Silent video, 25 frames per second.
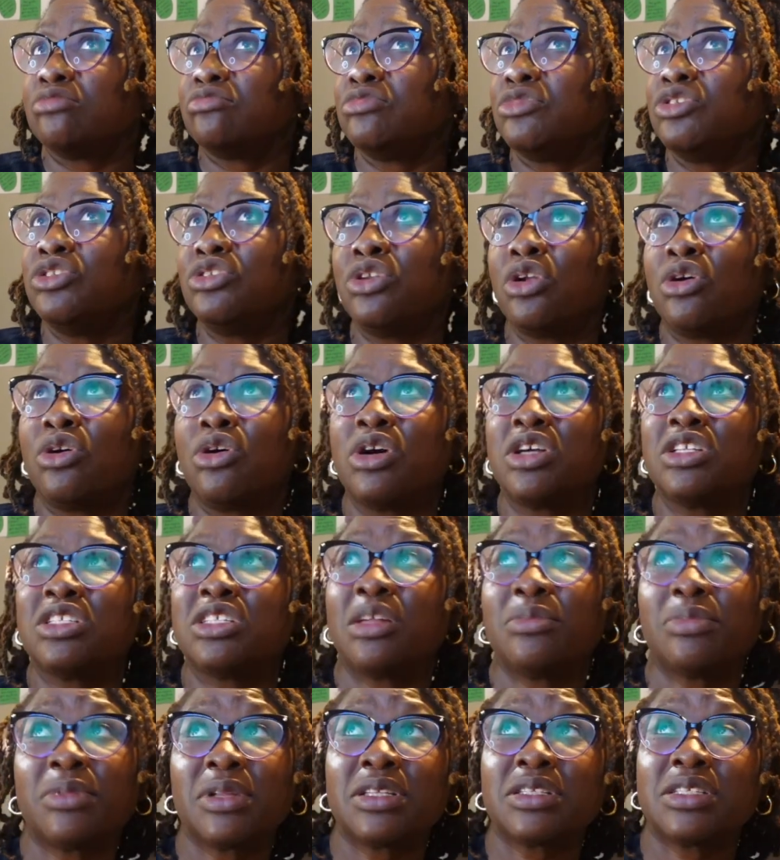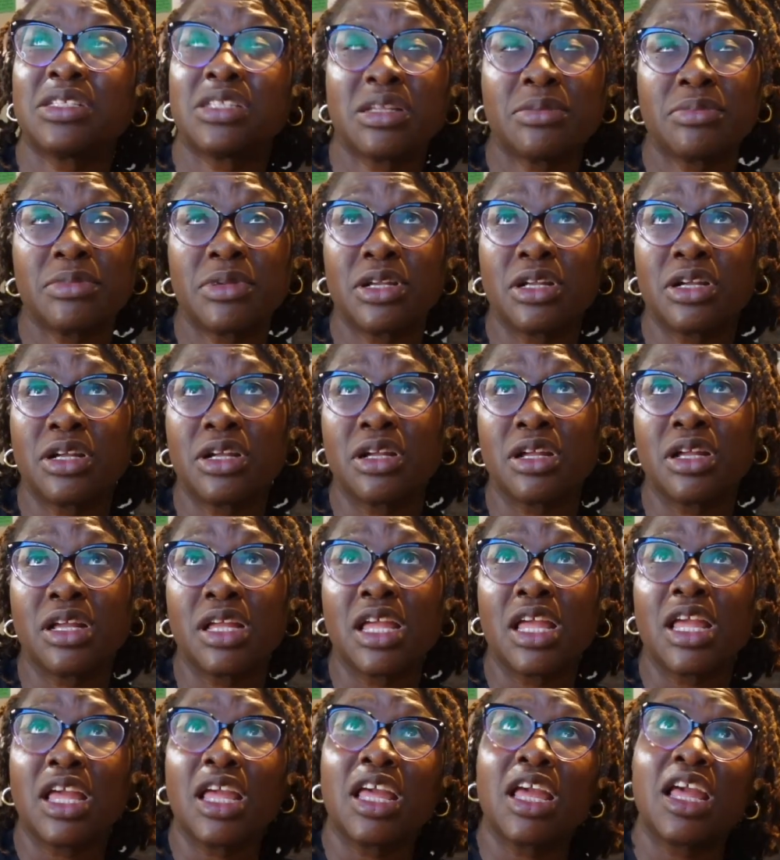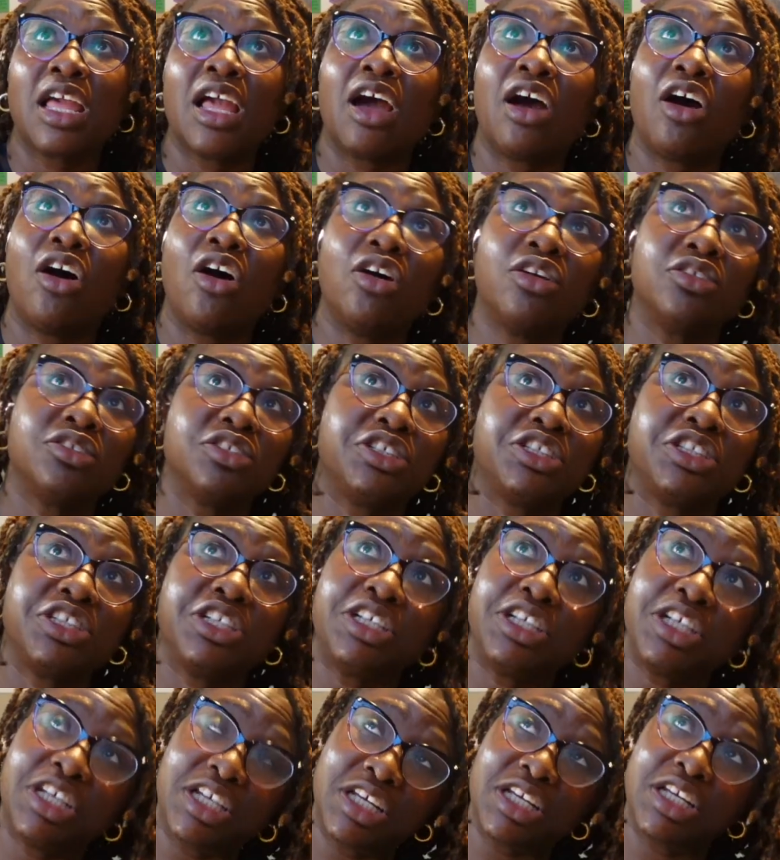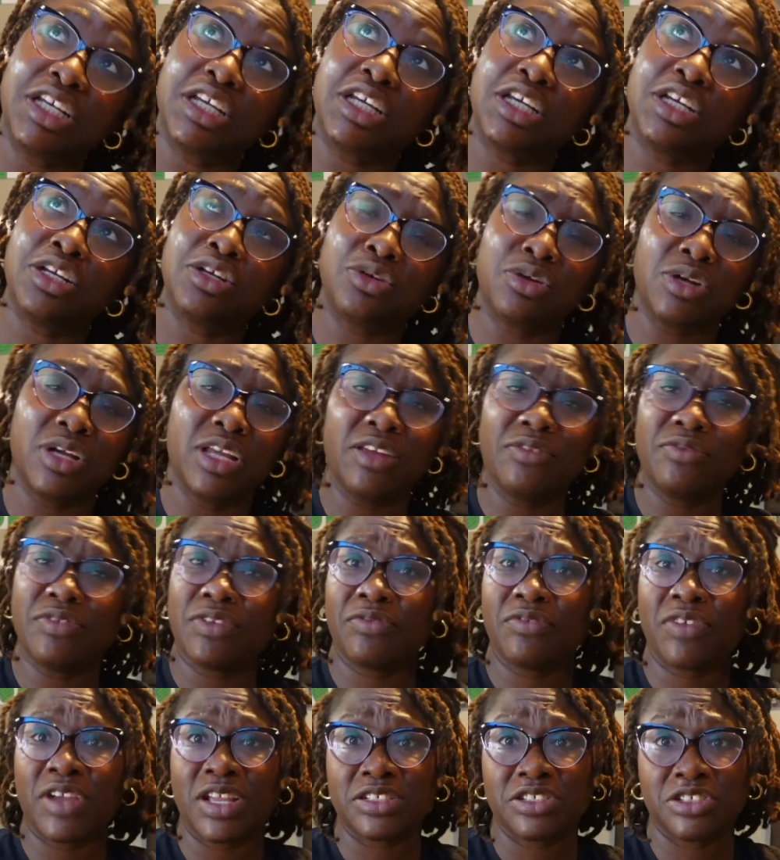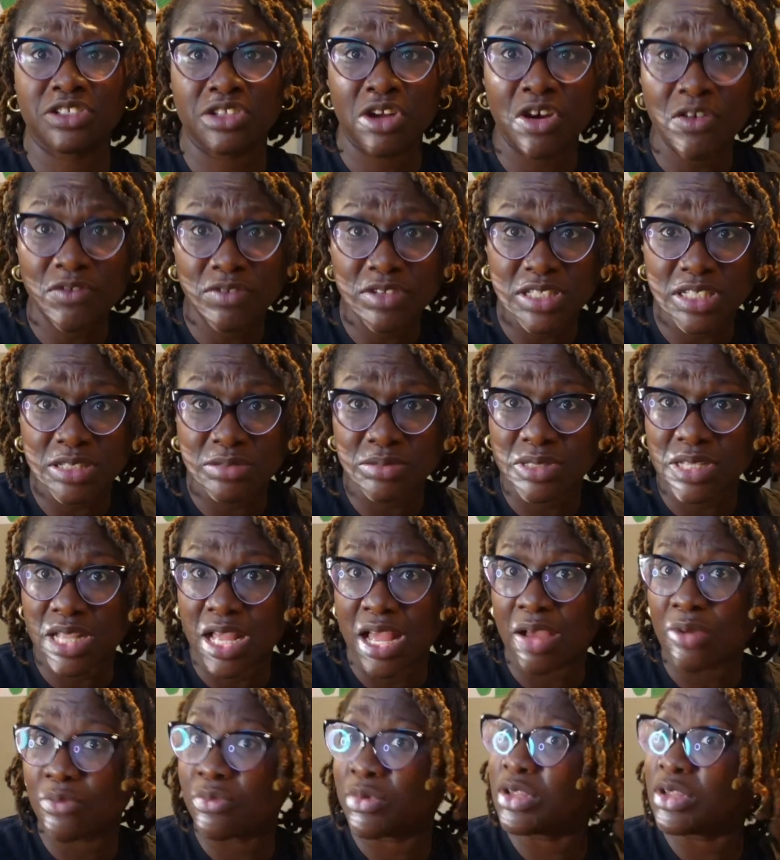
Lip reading: you know, or something similar on Shein or even Fashion Nova sometime,